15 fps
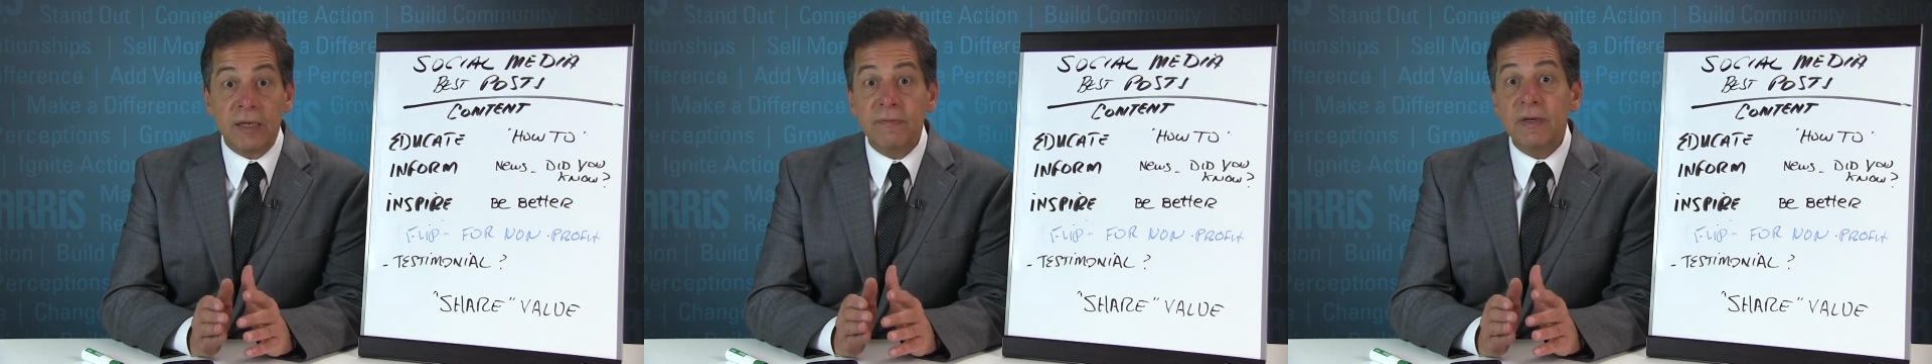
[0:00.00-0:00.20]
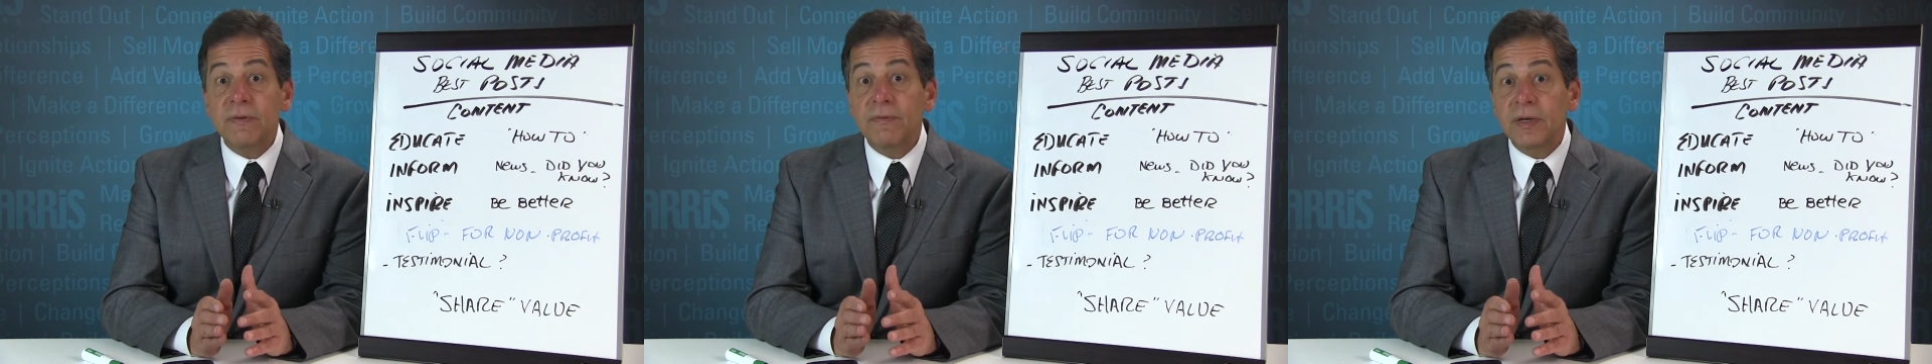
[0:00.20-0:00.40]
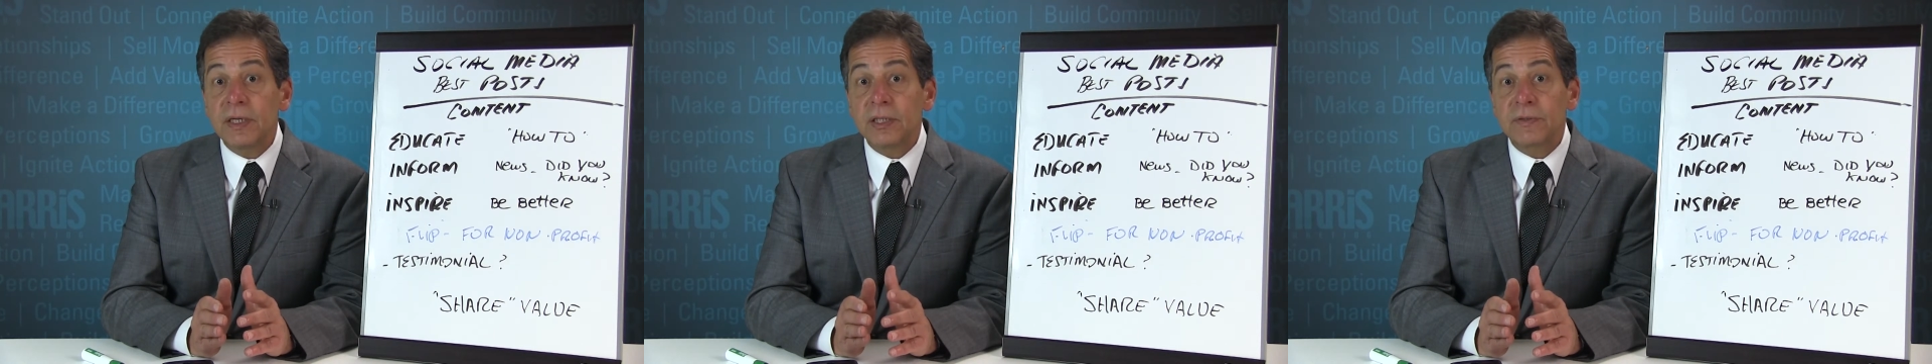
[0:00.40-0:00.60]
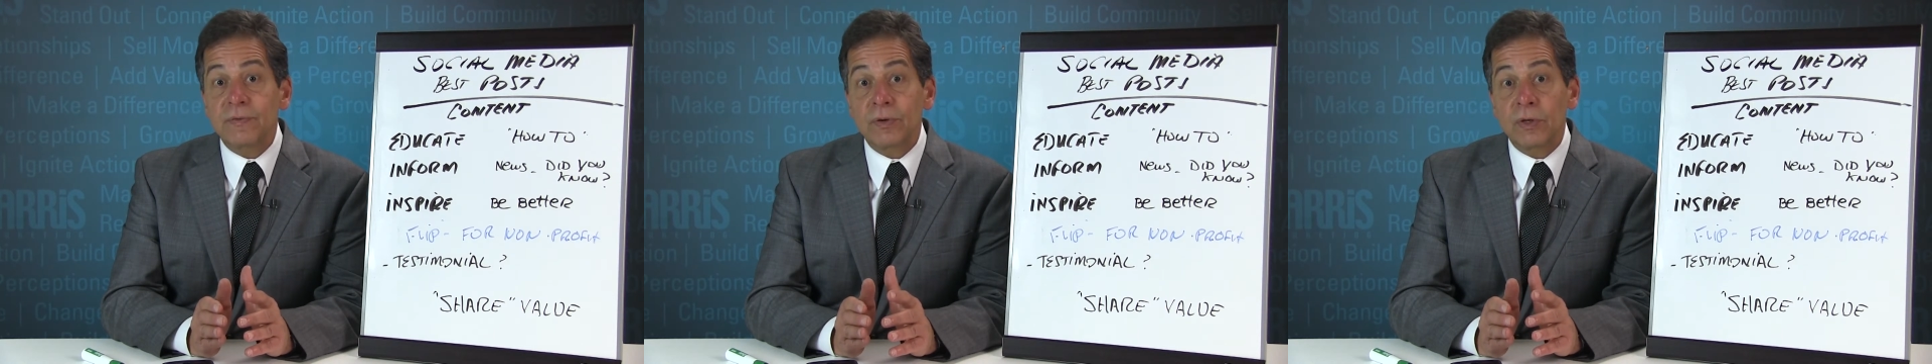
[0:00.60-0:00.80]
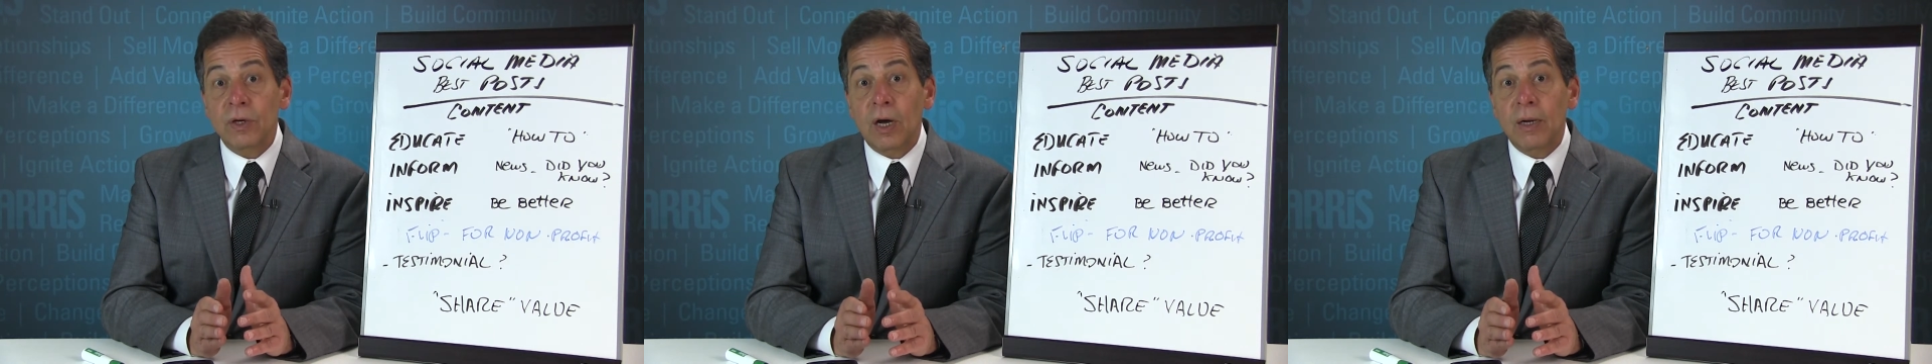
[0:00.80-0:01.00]
even if it is
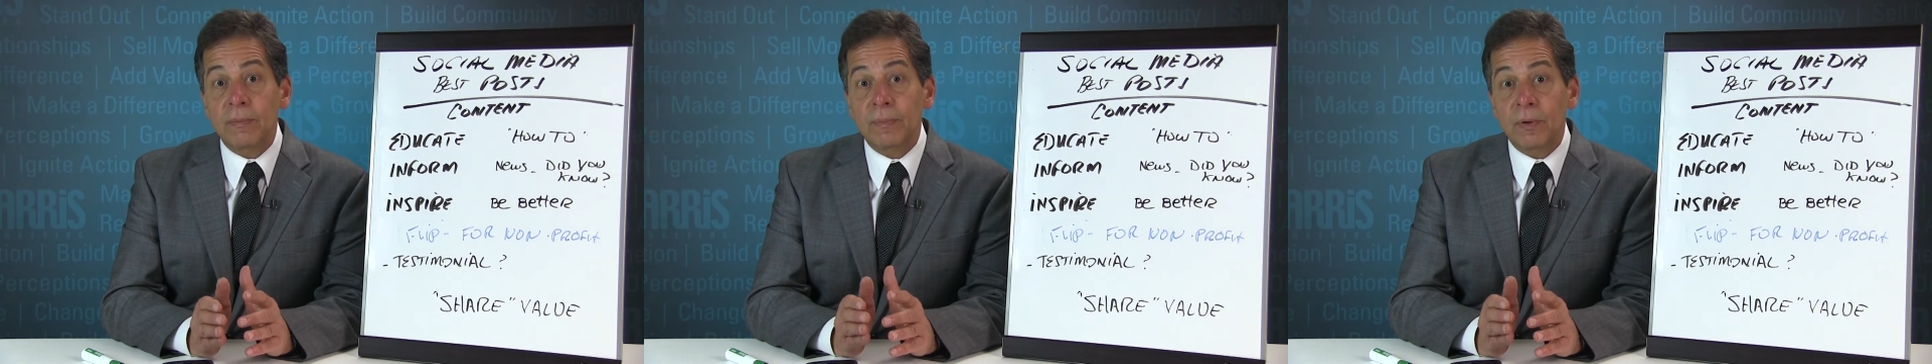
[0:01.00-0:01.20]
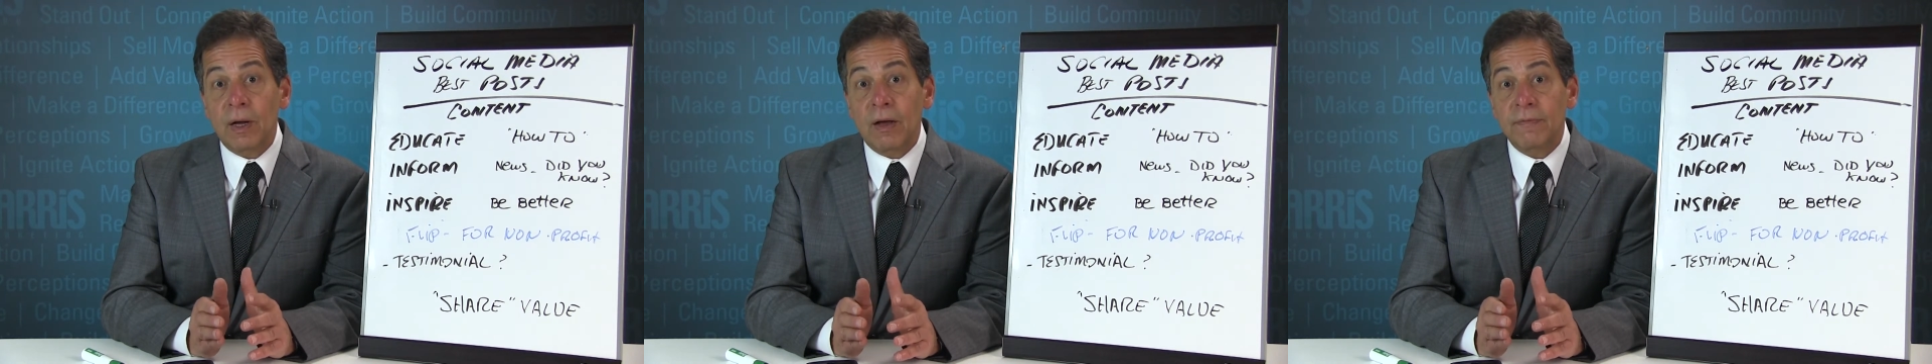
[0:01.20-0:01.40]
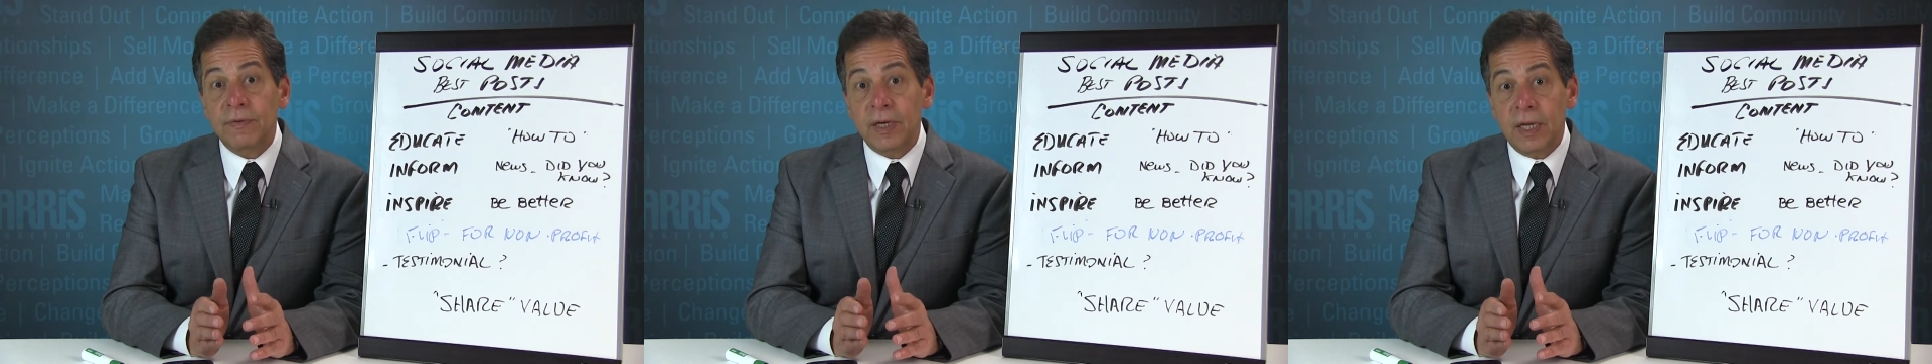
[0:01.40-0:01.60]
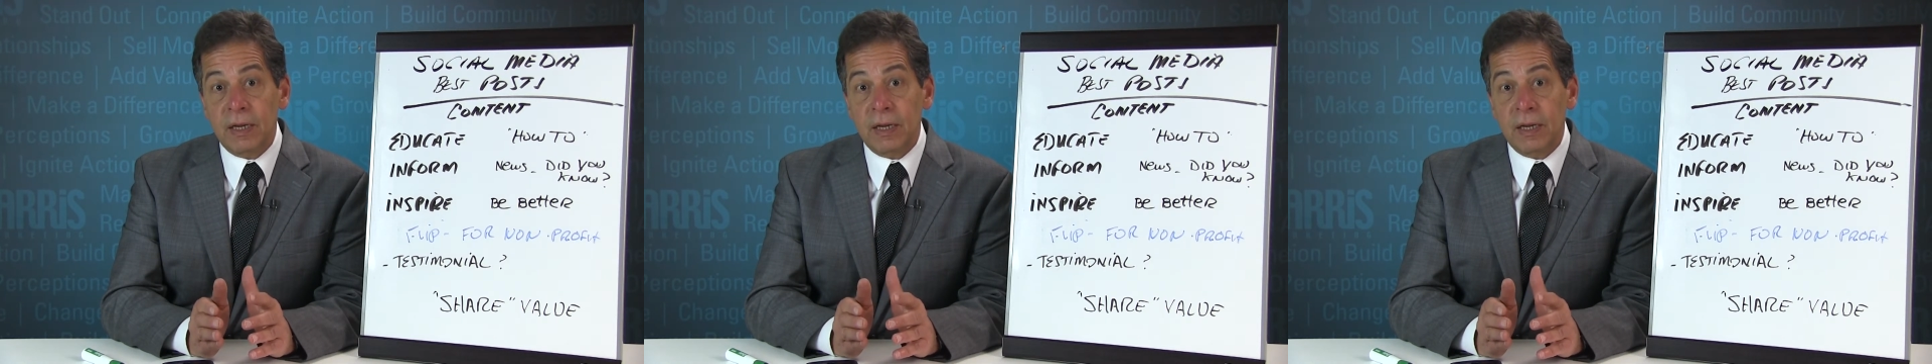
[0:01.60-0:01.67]
for a nonprofit